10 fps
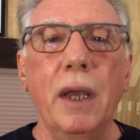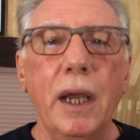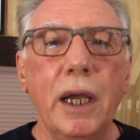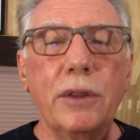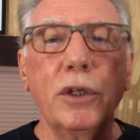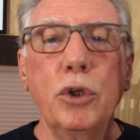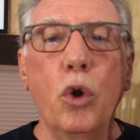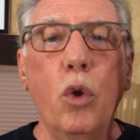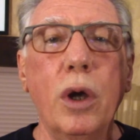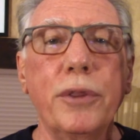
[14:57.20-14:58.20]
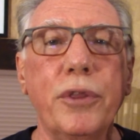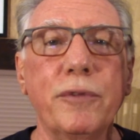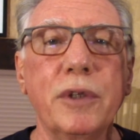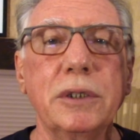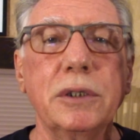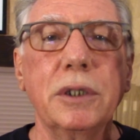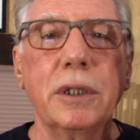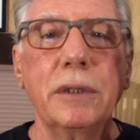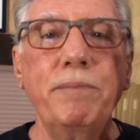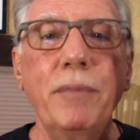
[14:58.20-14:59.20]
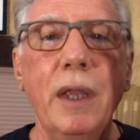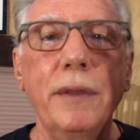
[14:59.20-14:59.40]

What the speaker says: In the north of India,